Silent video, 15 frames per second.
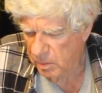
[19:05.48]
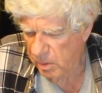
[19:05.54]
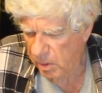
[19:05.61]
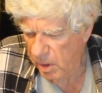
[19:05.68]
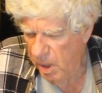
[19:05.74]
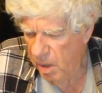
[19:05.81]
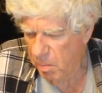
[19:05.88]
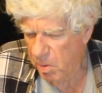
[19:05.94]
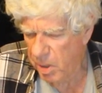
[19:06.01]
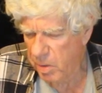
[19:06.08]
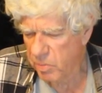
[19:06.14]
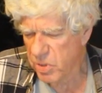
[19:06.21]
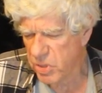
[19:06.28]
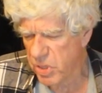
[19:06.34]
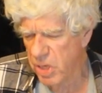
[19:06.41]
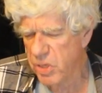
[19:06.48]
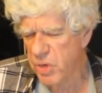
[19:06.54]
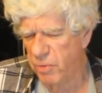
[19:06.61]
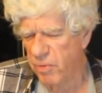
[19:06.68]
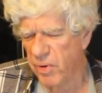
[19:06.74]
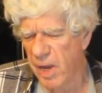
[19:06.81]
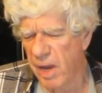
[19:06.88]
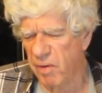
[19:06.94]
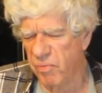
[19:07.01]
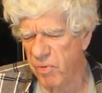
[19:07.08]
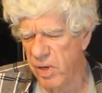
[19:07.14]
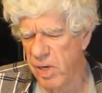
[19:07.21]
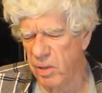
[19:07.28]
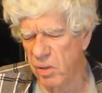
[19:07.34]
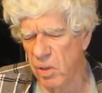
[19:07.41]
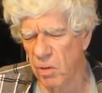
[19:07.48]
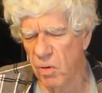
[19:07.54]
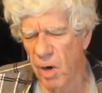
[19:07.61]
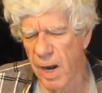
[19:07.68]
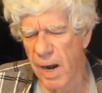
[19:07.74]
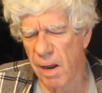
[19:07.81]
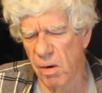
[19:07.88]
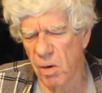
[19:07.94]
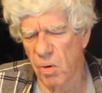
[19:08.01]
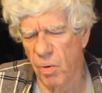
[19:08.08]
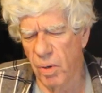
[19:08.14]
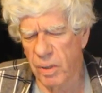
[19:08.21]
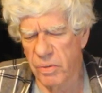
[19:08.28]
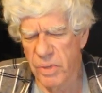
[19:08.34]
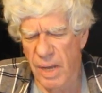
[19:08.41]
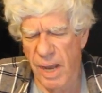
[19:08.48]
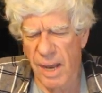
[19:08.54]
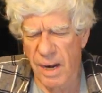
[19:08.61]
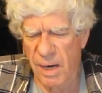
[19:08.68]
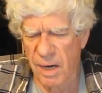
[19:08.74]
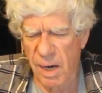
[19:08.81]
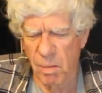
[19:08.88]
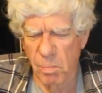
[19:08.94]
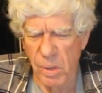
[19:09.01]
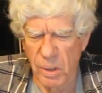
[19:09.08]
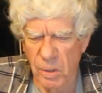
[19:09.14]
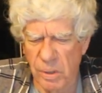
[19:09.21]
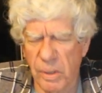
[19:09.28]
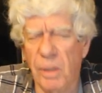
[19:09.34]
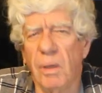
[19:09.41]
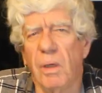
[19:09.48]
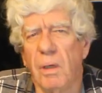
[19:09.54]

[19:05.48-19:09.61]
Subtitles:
Yeah, but it was 65 feet to the ground on the side of that building.